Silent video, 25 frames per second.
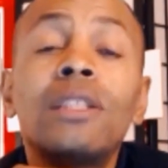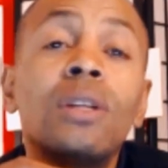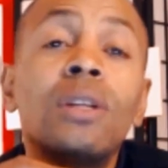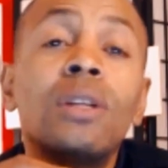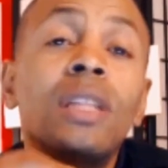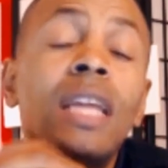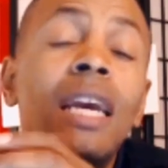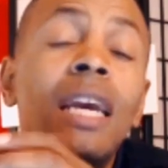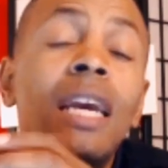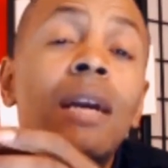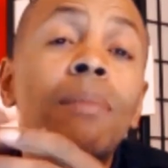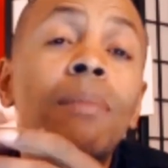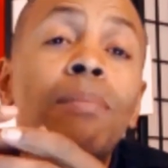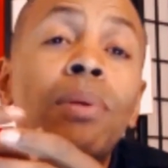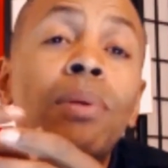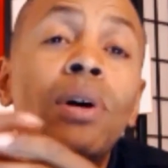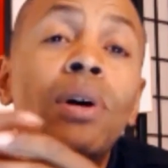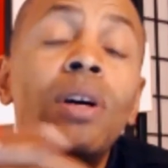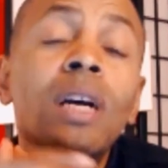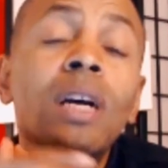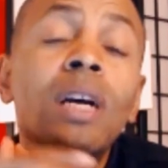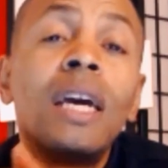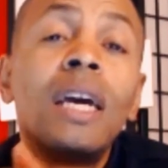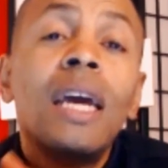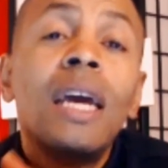So that they can
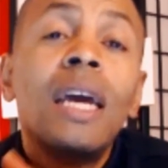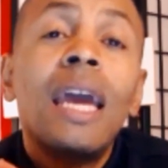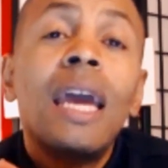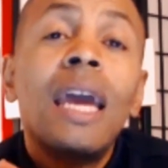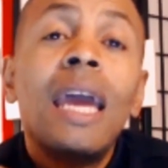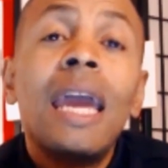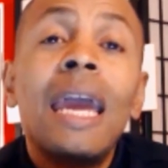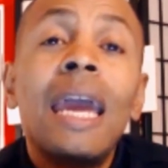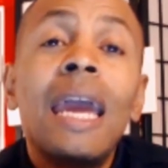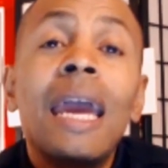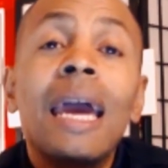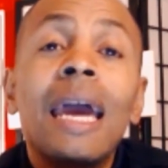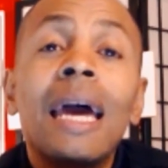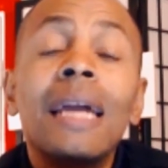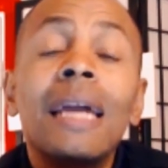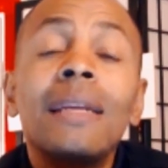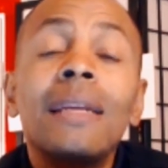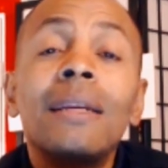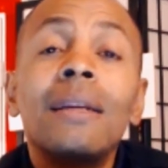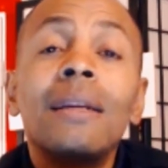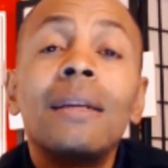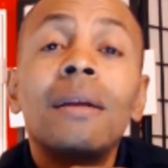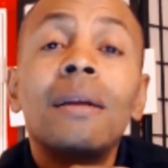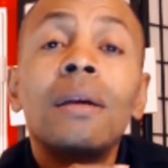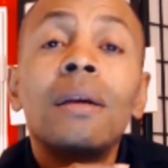book.
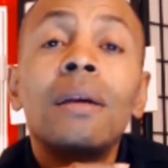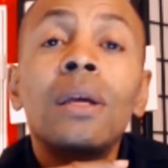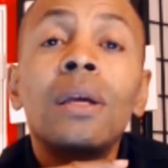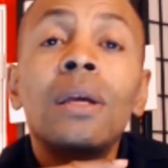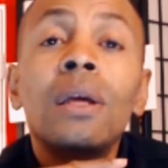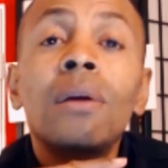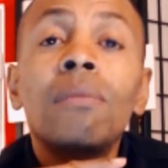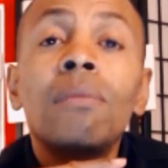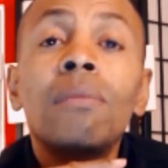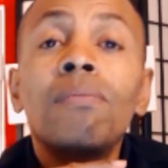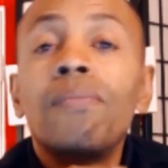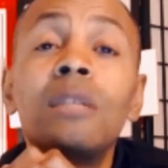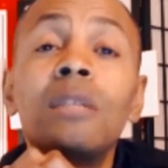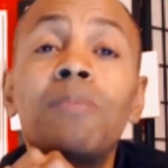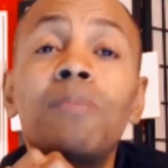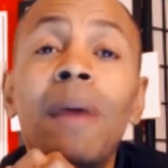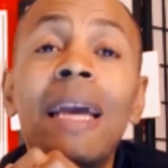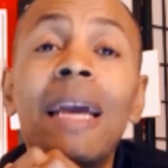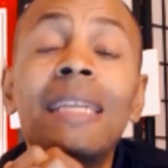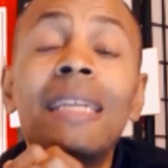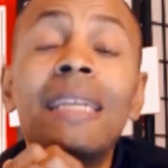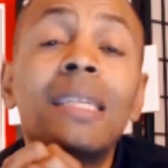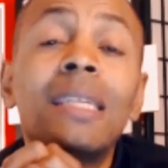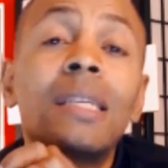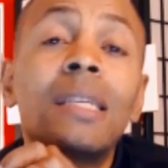And what it is
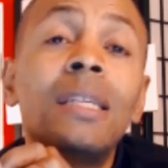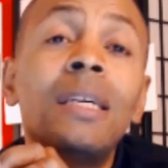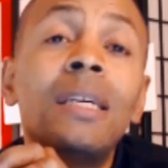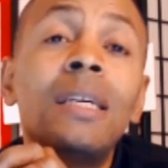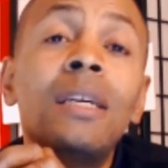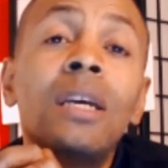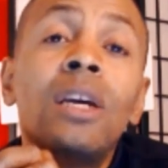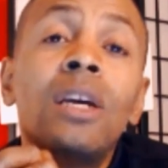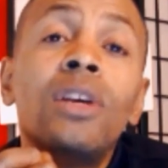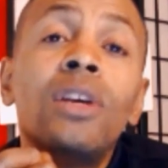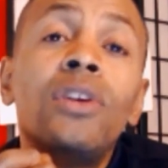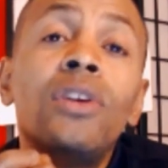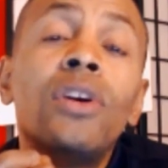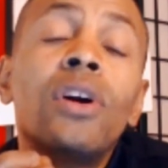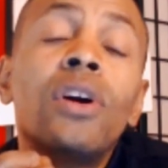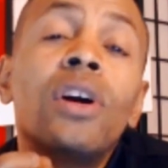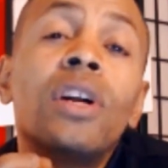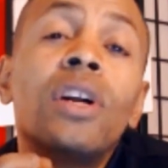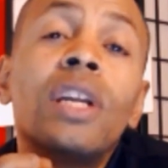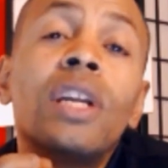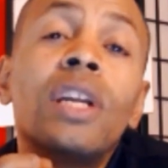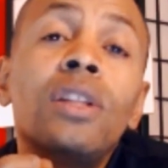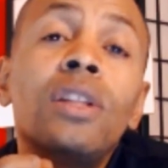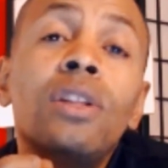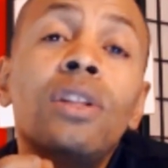basically you're
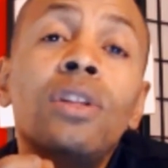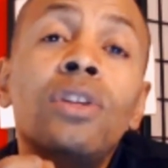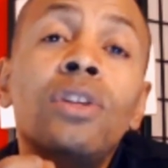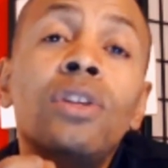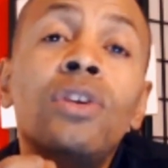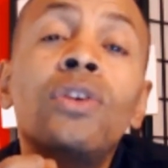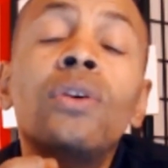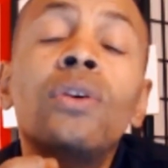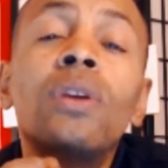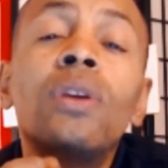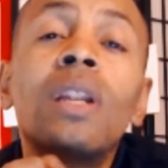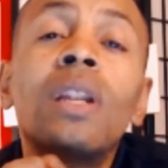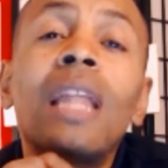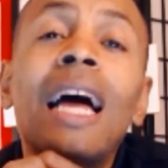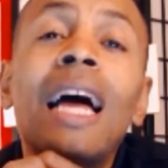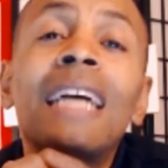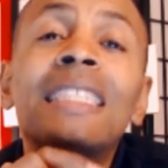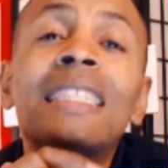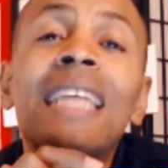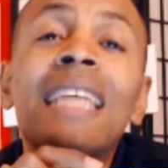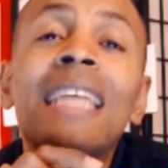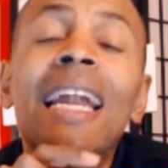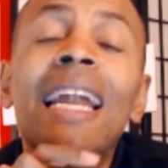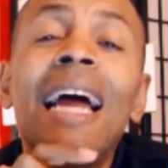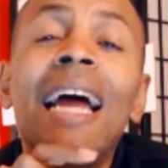going to
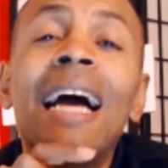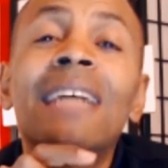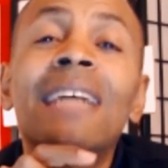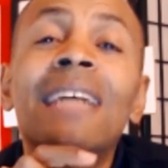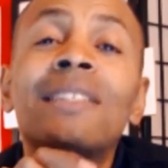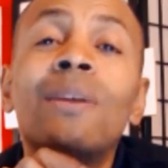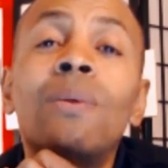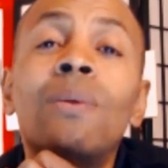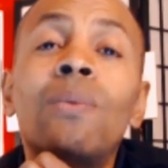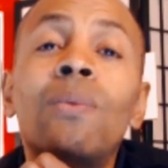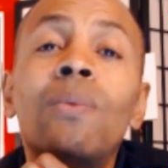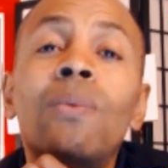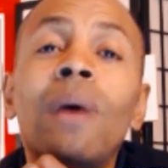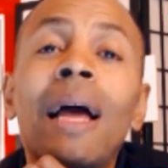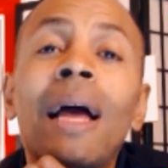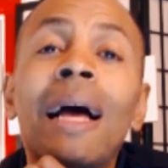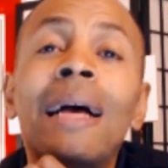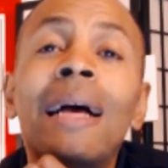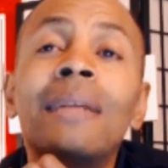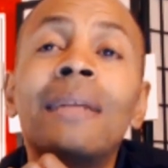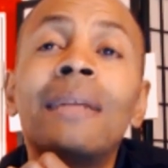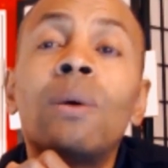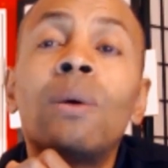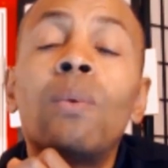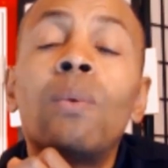utilize that as
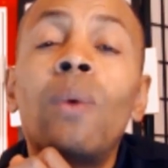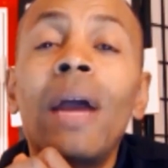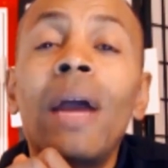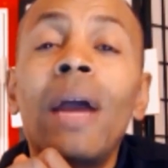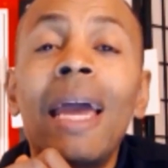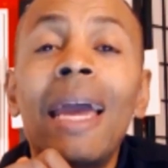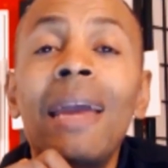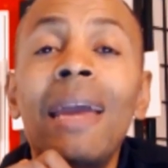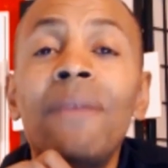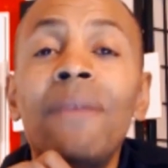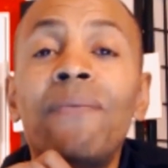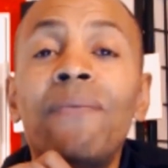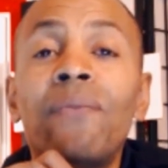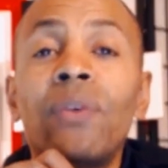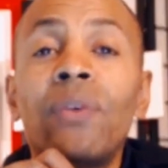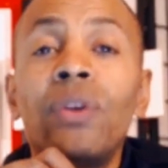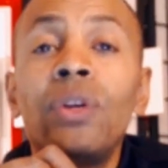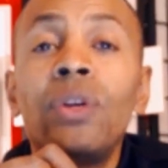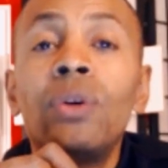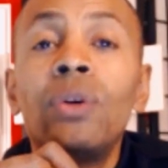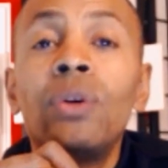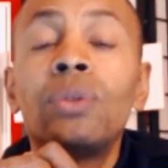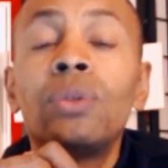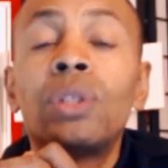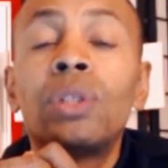a way for
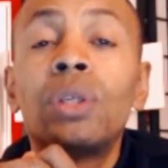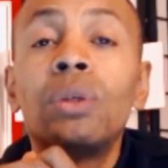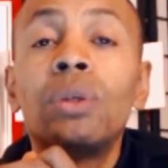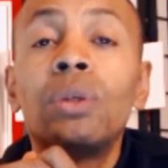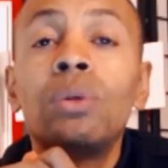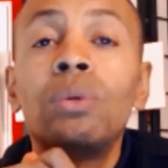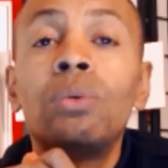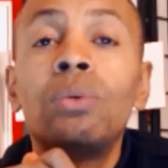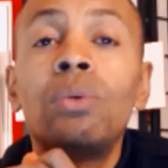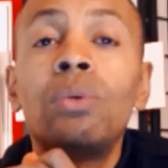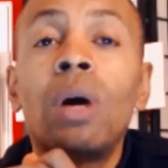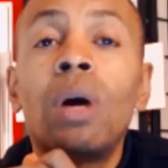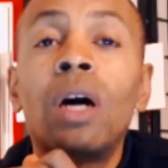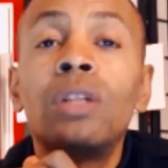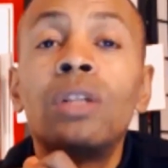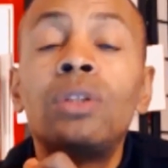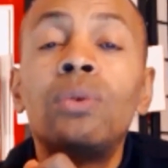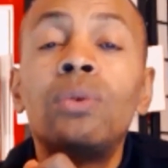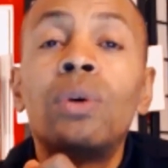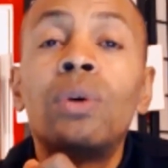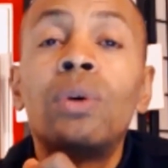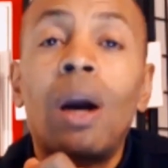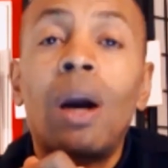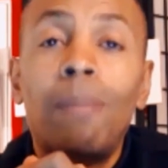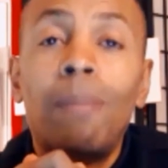you to
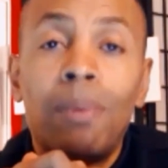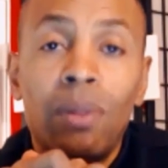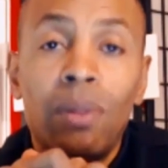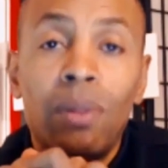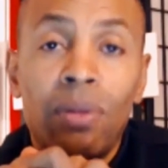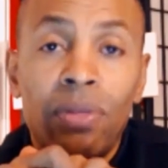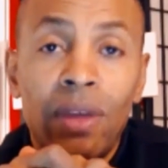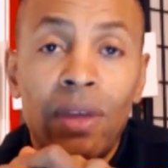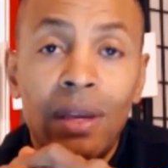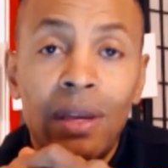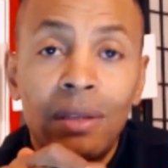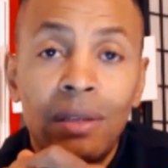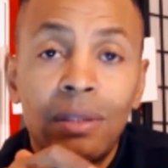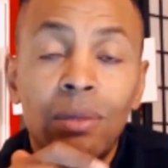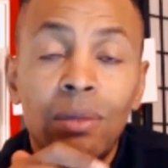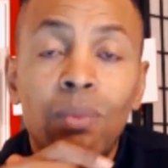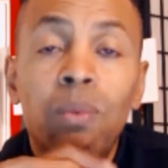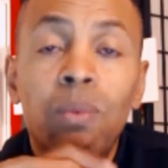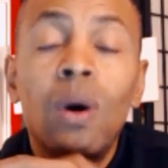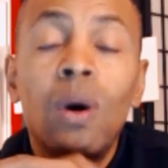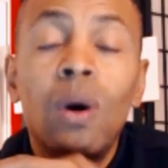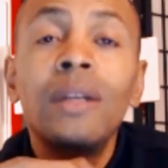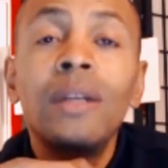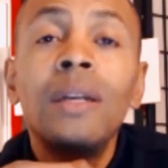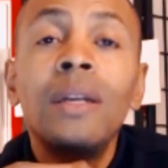do a couple of things.
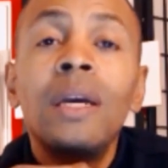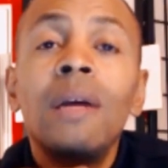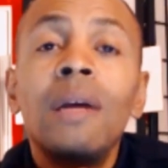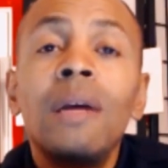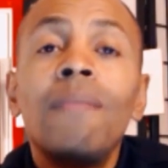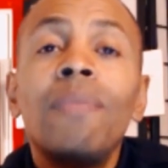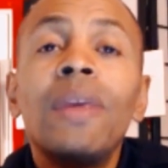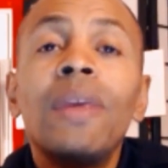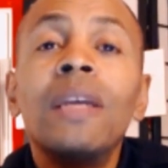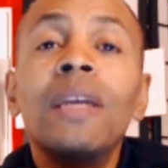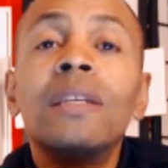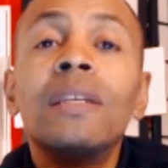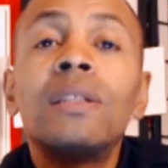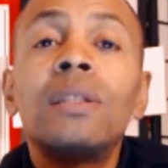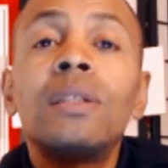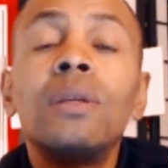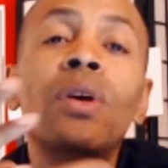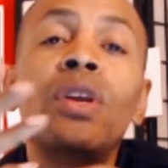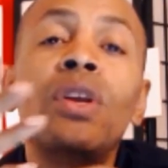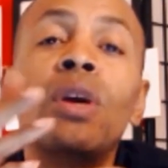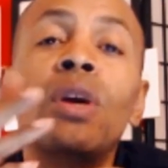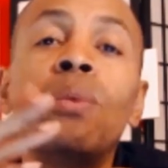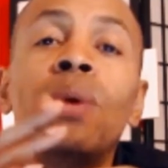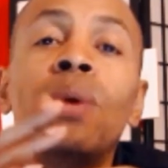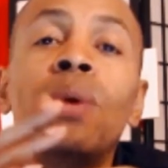One, get
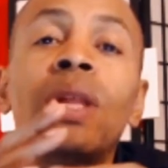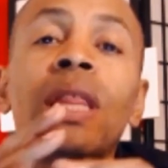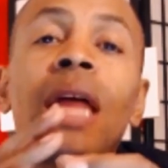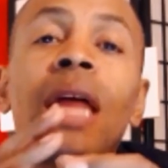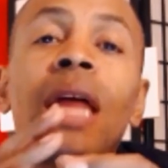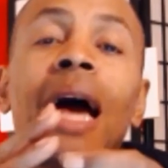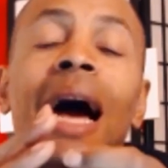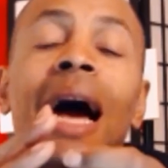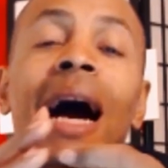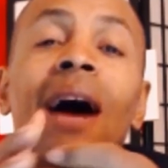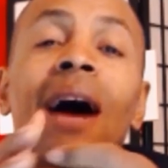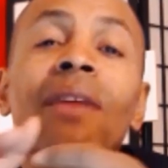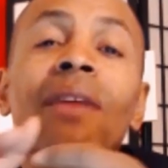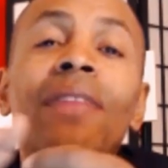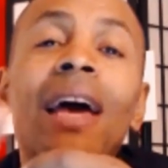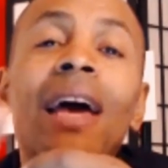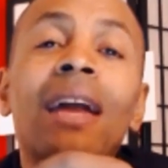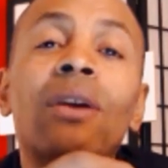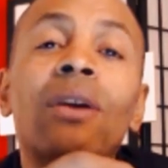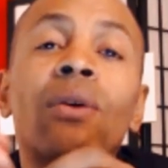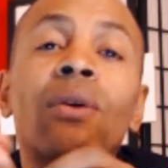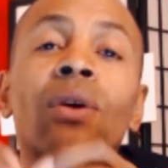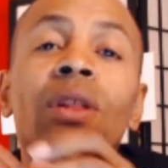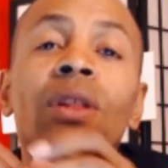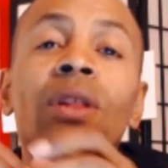familiar with how
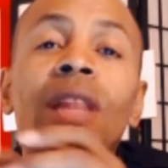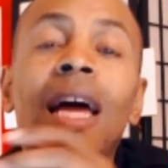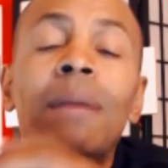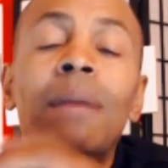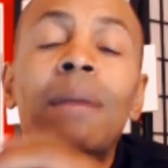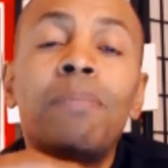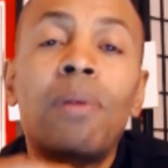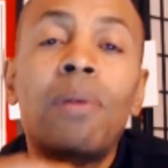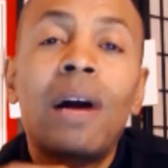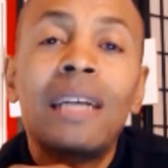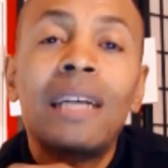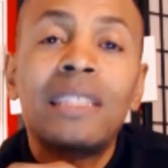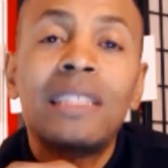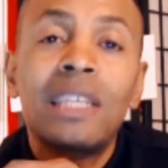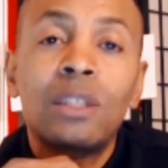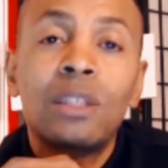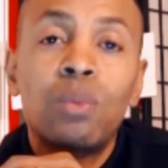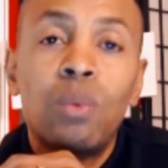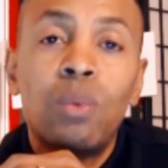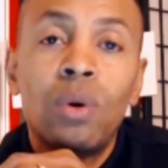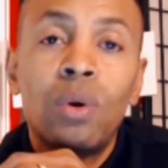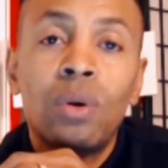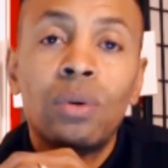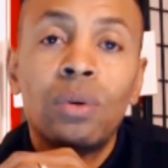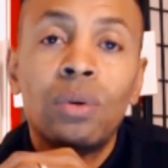that online
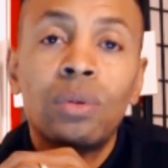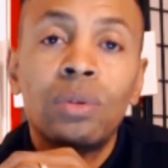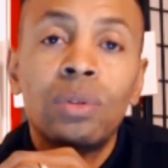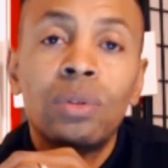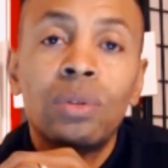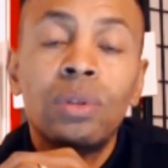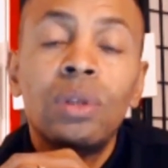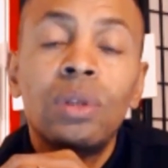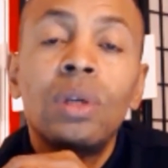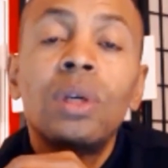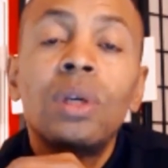process works.